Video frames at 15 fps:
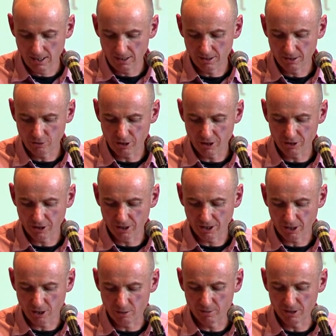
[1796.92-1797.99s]
In tragedy of the
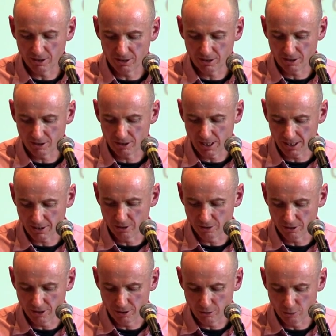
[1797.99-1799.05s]
commons, they
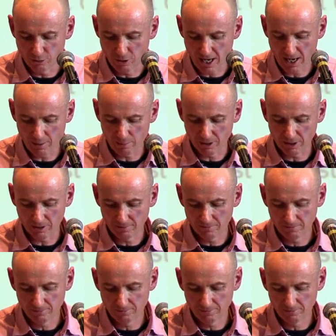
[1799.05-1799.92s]
do happen.